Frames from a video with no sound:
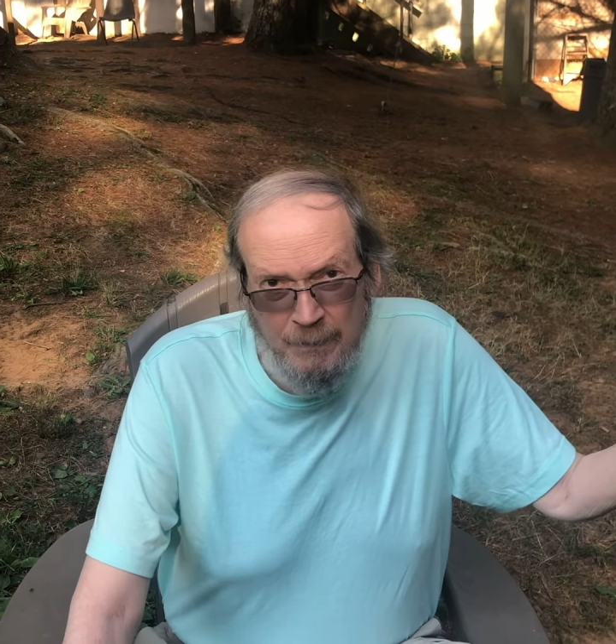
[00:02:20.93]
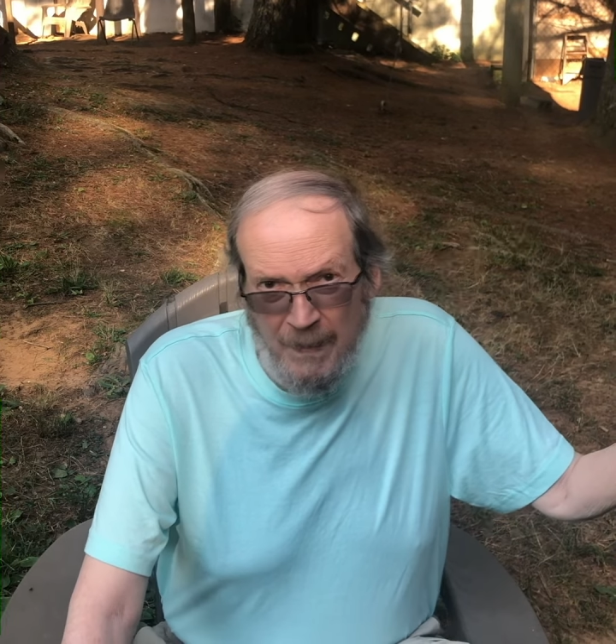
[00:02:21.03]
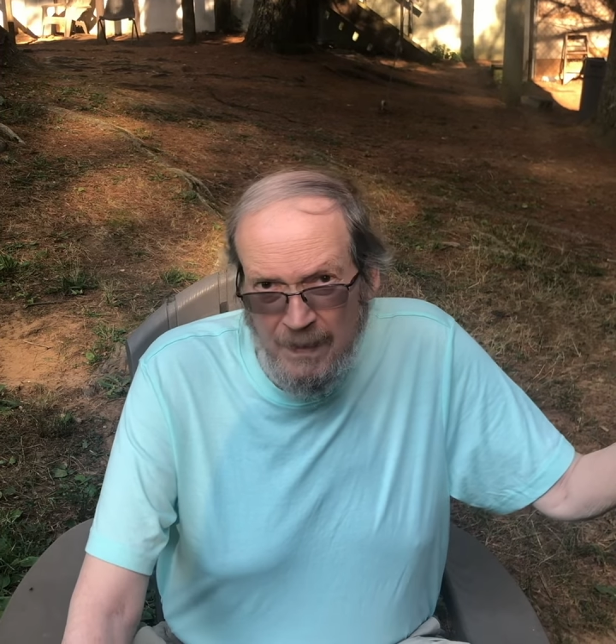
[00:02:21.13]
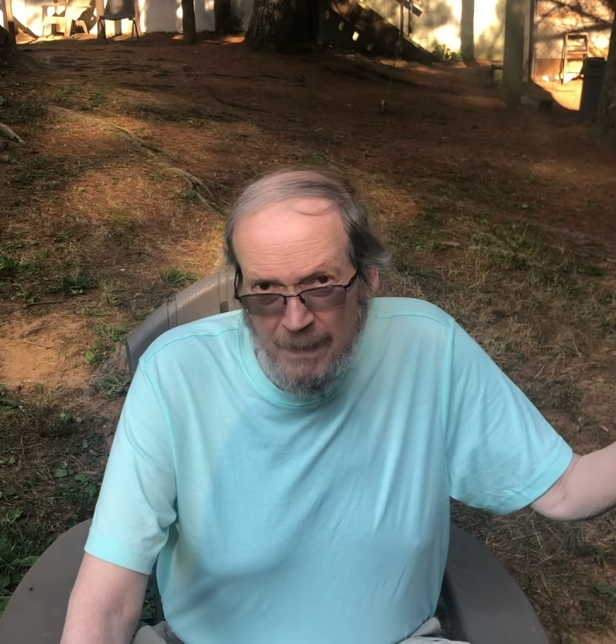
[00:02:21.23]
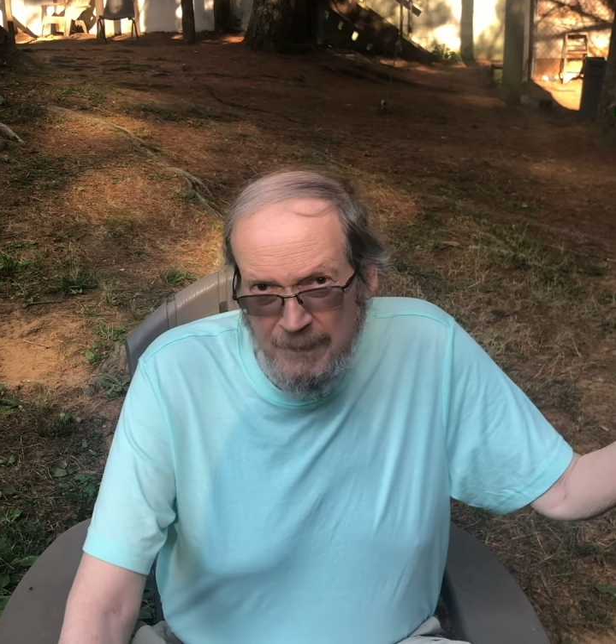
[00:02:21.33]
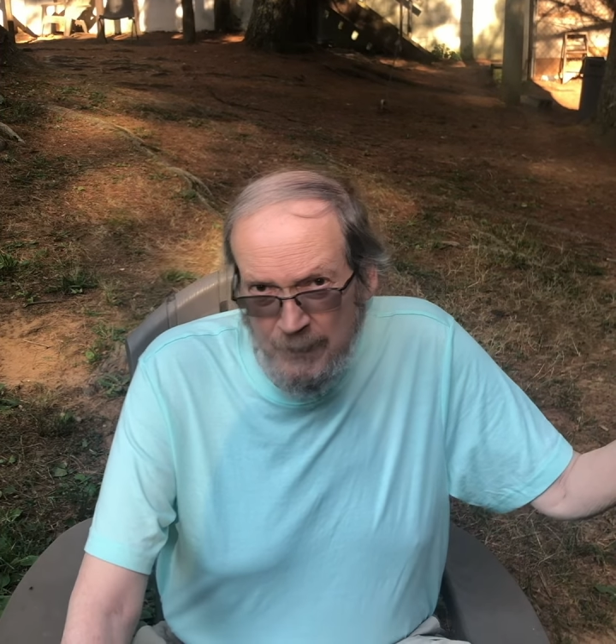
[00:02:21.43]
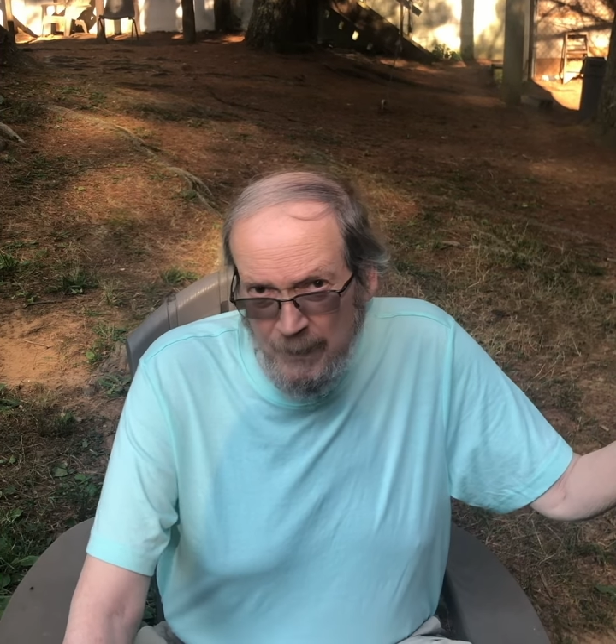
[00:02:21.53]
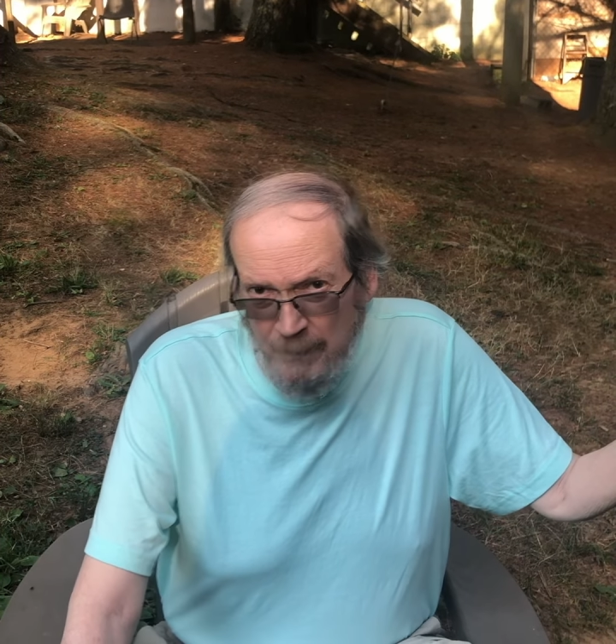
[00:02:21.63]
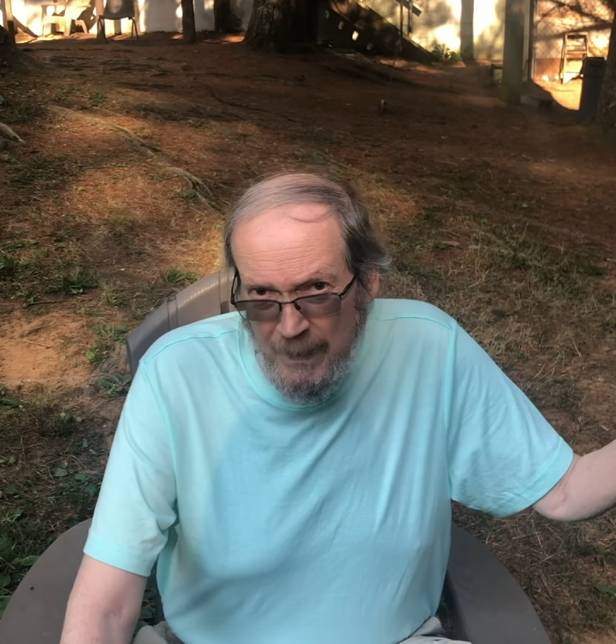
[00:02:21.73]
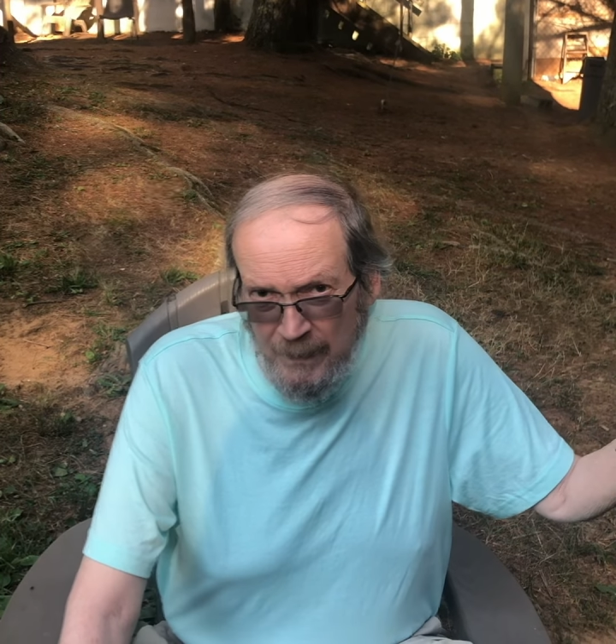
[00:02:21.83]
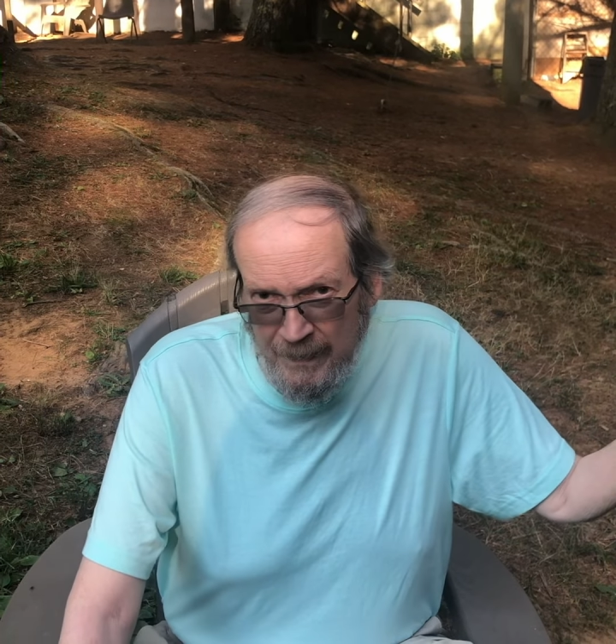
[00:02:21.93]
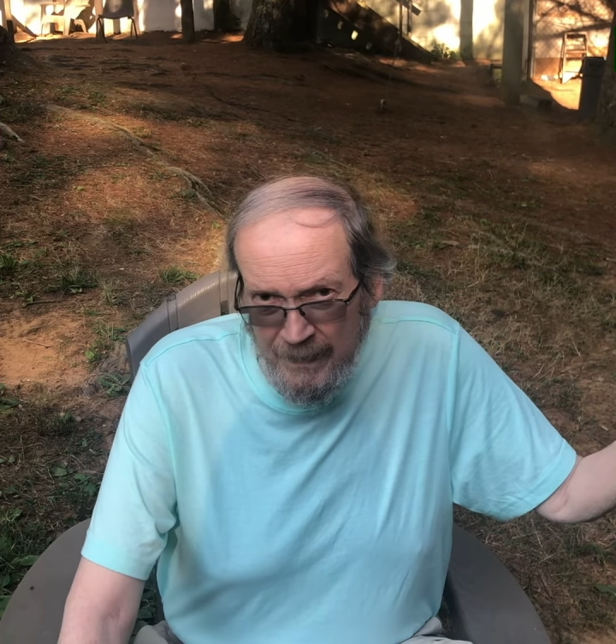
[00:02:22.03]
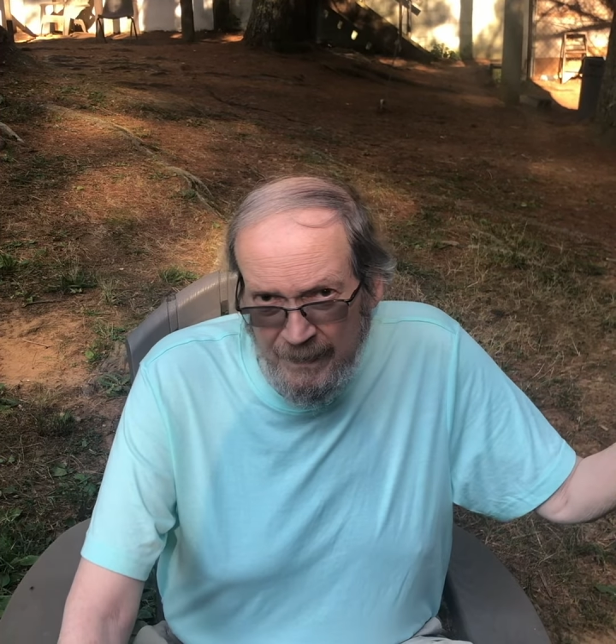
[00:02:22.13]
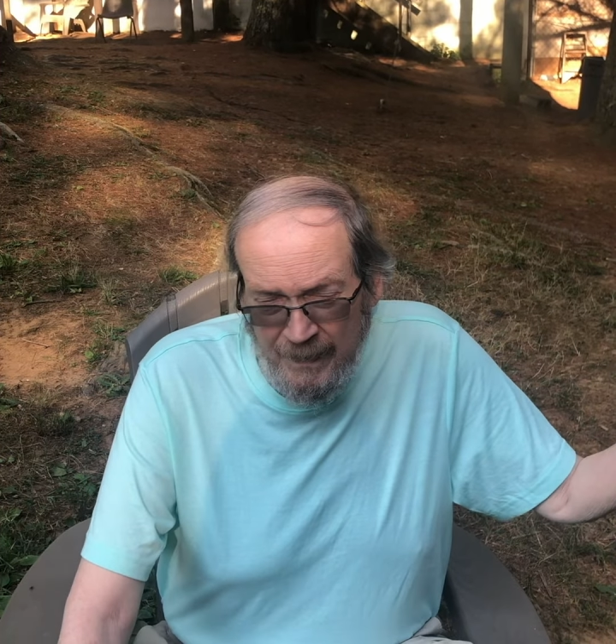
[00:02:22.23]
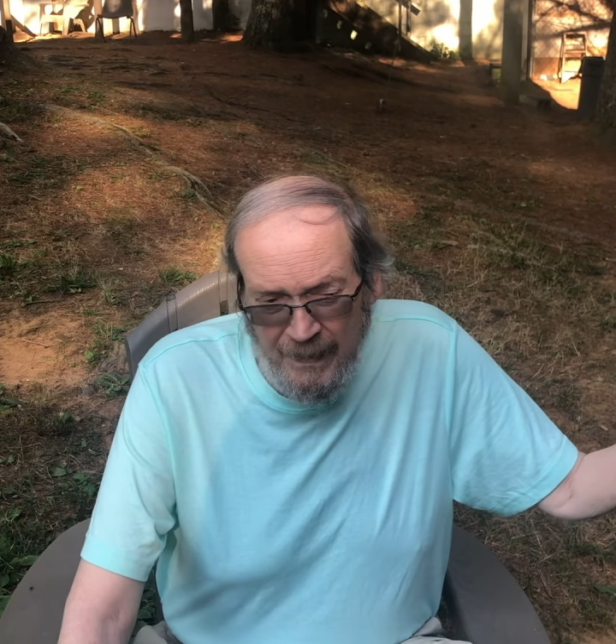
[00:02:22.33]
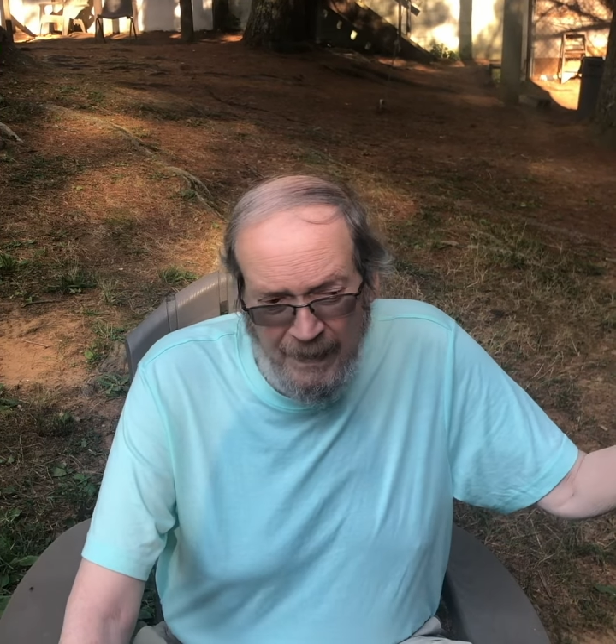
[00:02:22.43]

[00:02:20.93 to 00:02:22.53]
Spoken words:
becomes a rebellion.